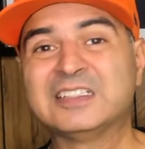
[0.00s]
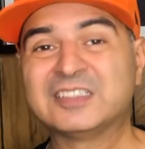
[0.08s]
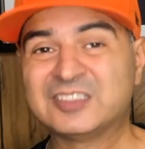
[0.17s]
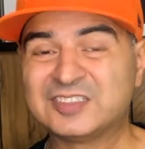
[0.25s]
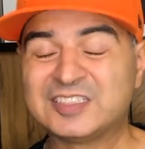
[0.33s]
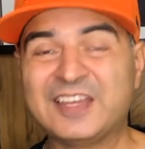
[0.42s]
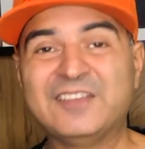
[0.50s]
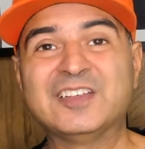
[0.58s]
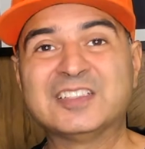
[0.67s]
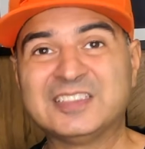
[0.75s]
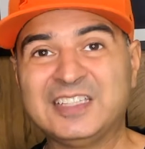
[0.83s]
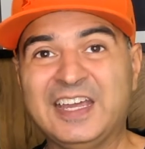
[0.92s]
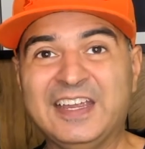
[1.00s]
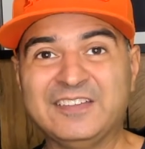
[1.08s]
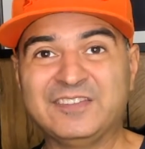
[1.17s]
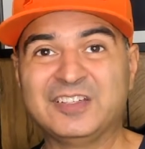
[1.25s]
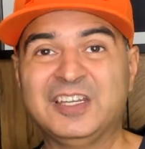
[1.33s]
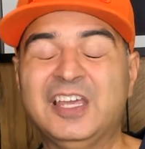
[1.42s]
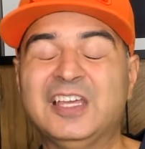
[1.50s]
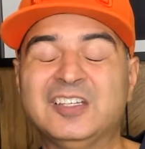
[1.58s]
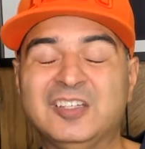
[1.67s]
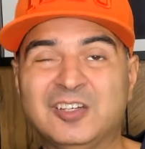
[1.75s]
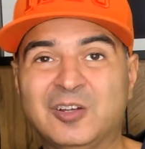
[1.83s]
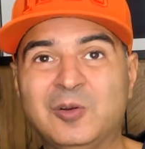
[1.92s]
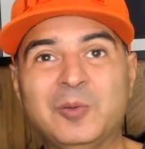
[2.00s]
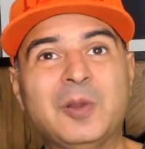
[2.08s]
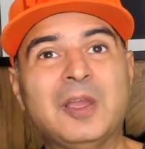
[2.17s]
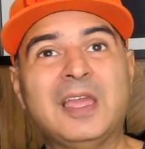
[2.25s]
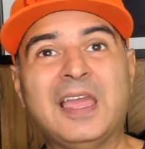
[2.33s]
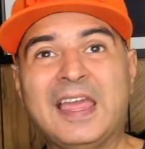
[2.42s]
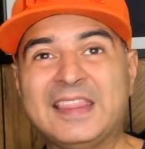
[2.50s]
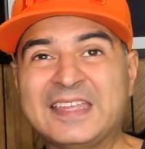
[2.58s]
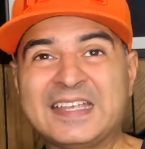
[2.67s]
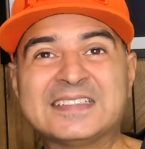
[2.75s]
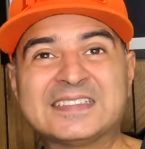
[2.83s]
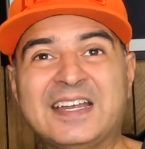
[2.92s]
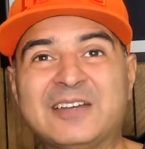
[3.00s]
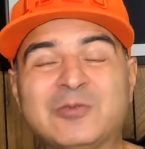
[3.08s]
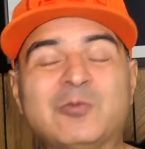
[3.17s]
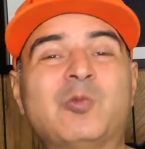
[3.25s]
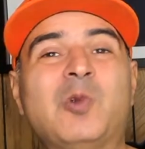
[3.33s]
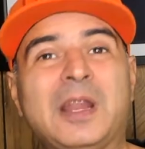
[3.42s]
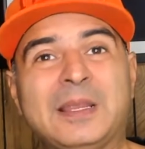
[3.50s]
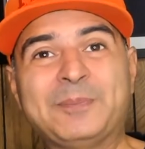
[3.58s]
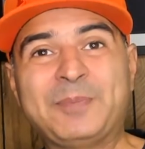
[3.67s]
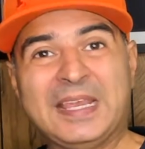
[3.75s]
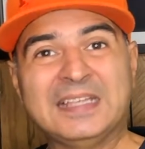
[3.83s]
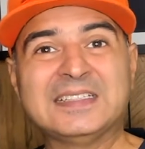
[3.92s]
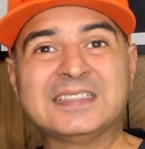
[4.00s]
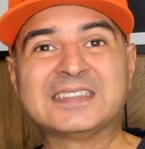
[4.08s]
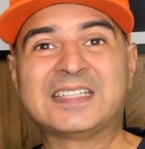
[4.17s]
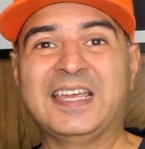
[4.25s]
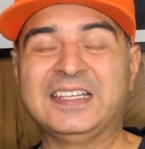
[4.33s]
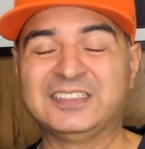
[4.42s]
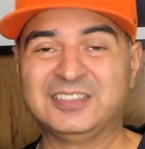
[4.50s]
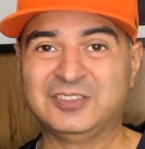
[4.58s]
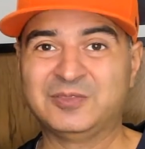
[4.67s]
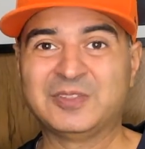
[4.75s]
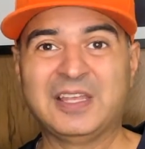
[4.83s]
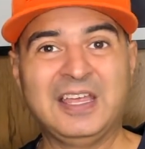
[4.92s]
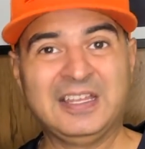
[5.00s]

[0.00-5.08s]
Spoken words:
save his life, you know. And that's on Ryan Pace's case, you know.